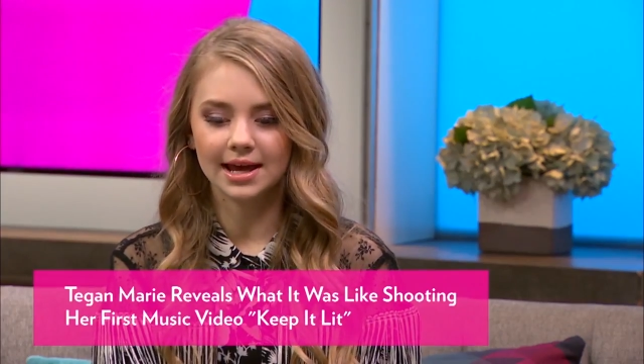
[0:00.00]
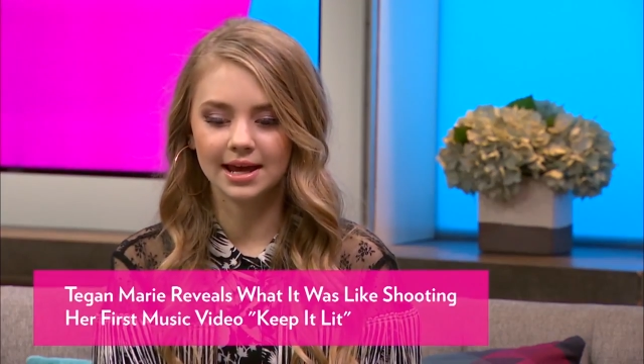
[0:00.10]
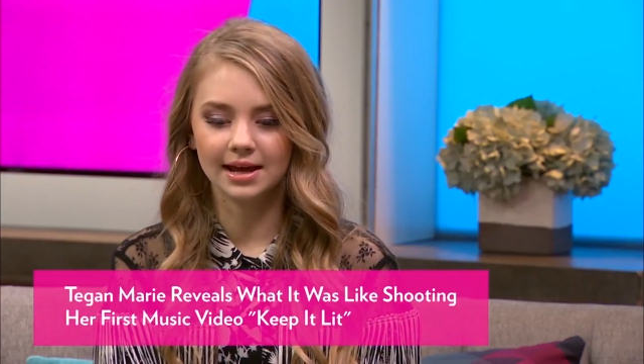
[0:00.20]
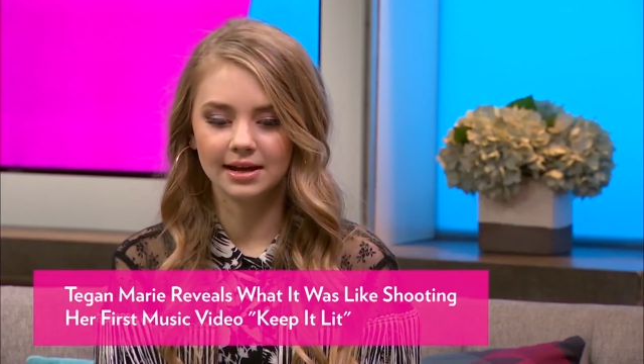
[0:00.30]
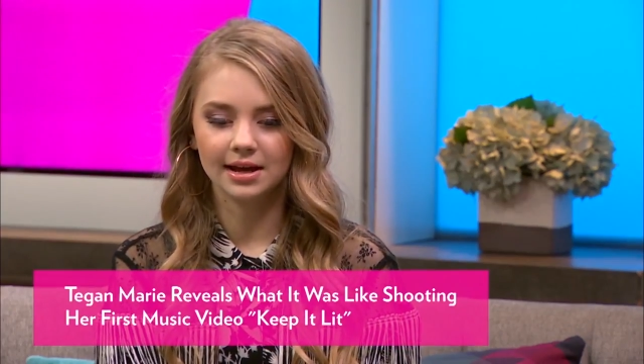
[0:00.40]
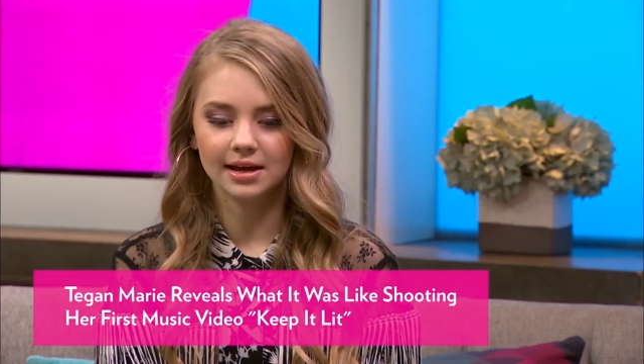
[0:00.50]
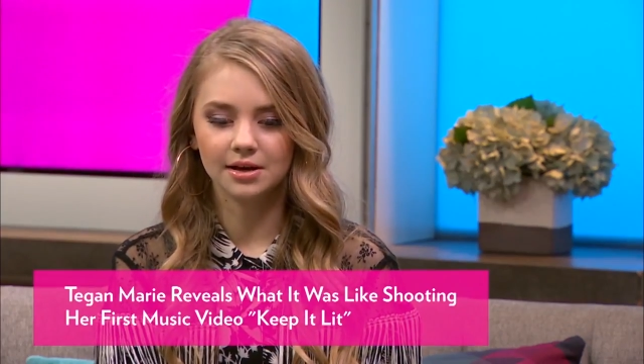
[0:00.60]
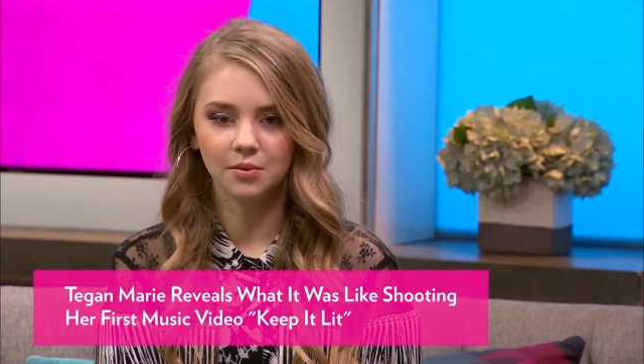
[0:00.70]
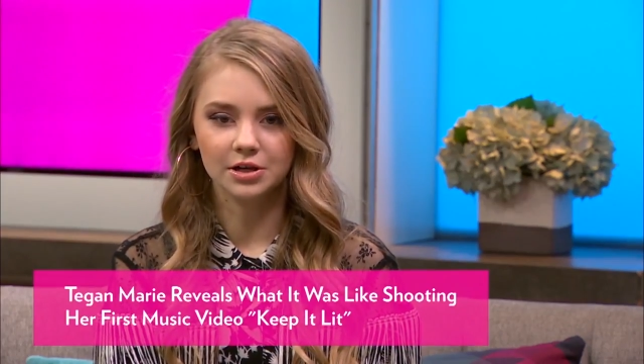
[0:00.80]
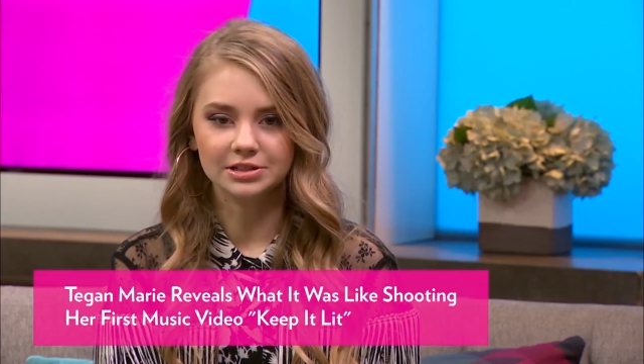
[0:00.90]
and
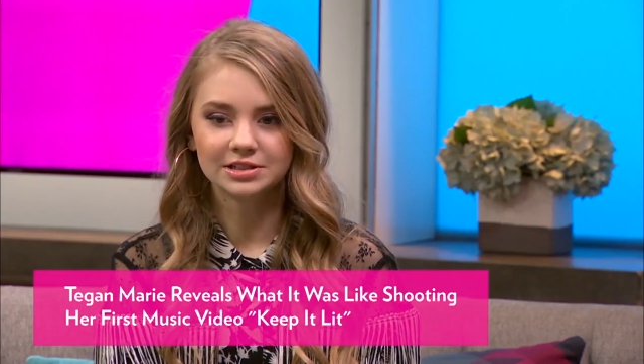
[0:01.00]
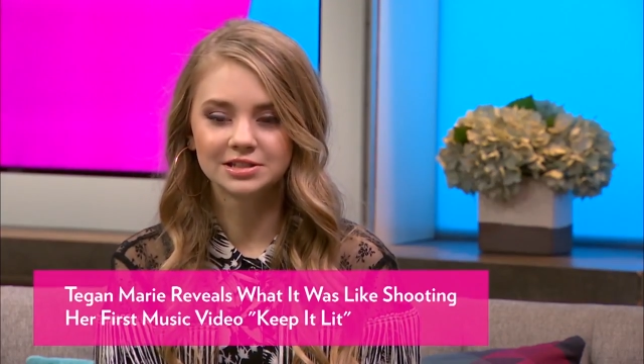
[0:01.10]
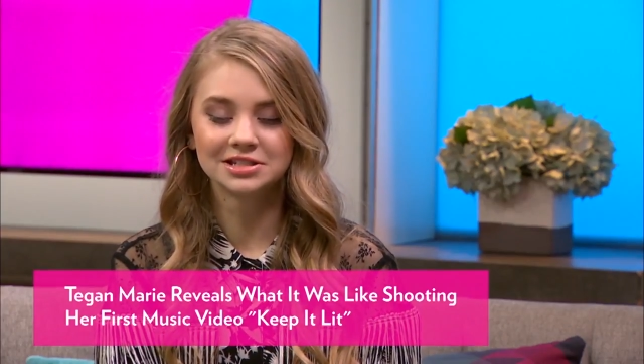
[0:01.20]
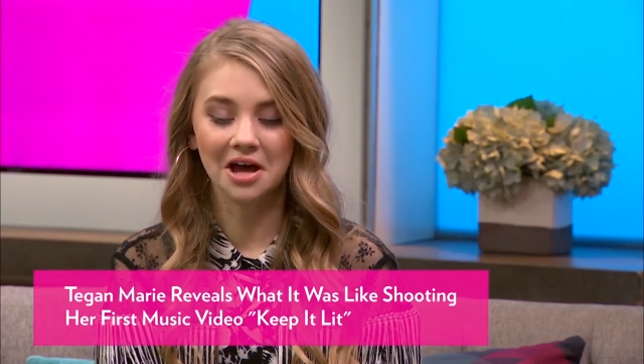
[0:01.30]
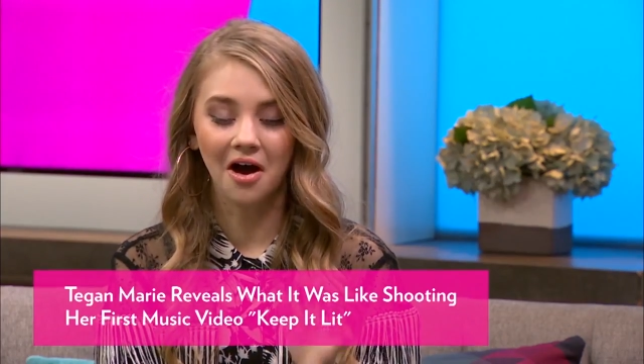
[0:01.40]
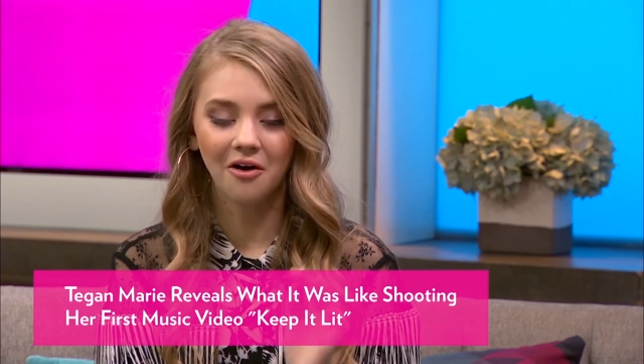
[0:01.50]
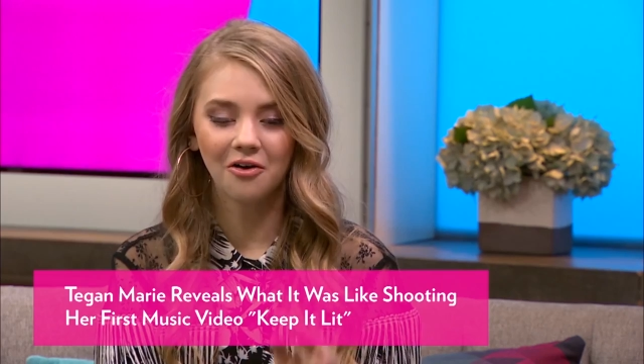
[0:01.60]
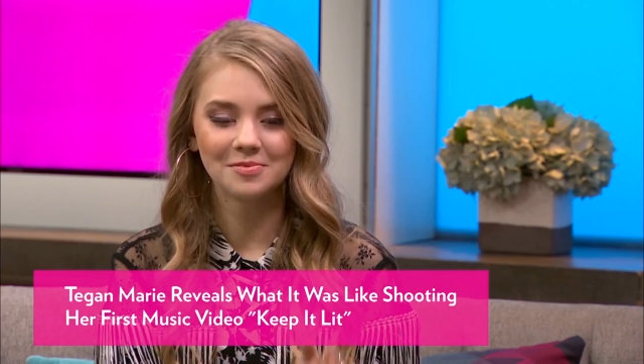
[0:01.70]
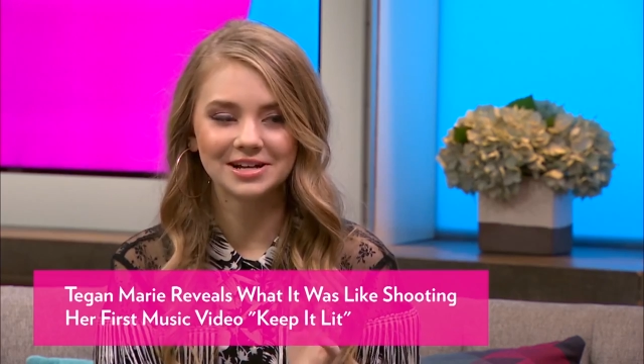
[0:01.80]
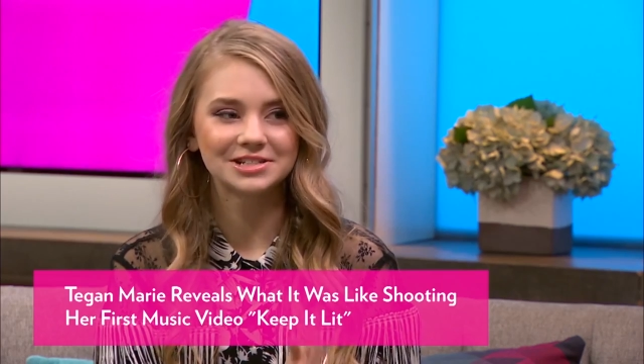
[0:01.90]
it was
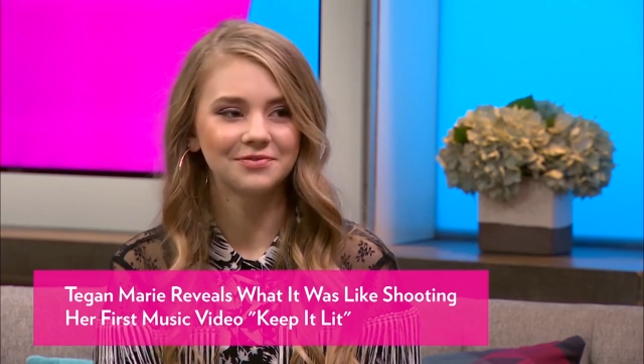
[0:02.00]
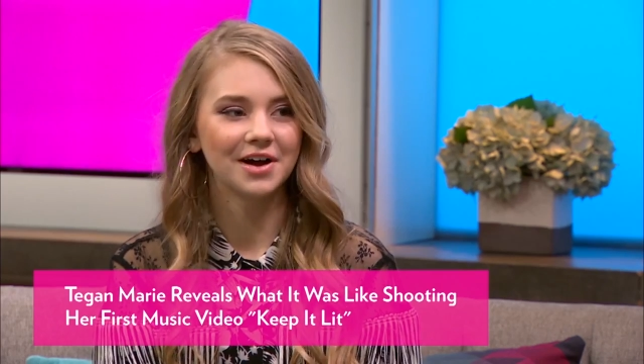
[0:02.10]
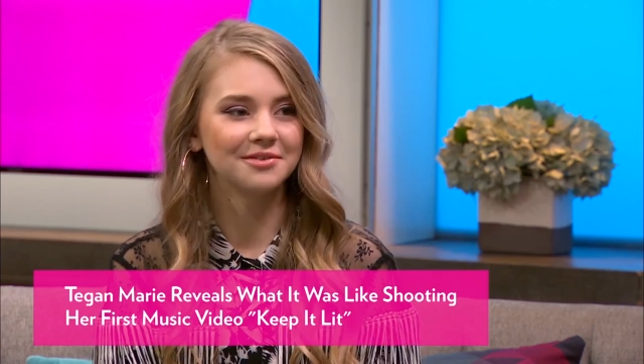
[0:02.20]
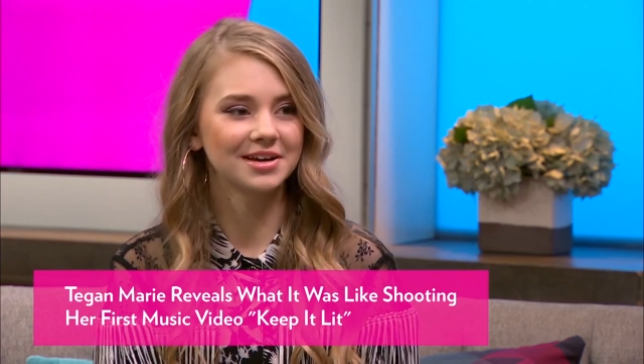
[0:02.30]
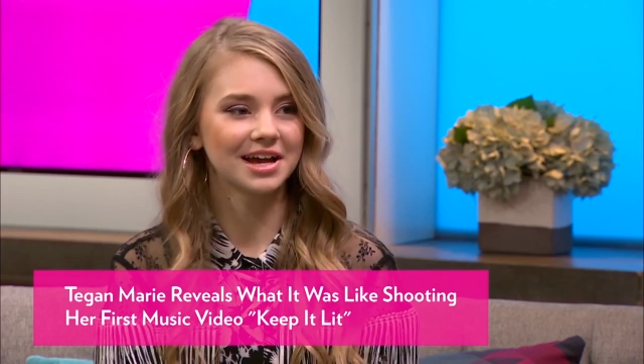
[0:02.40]
so much fun.